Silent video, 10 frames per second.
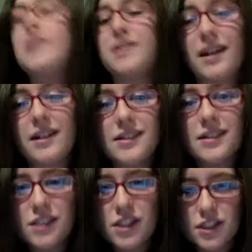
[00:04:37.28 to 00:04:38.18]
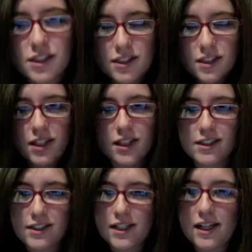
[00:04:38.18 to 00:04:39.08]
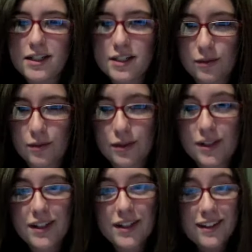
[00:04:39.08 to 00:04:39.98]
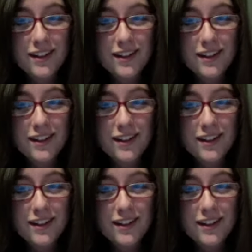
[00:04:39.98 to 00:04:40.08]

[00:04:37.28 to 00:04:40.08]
day is it is Quindia Savui.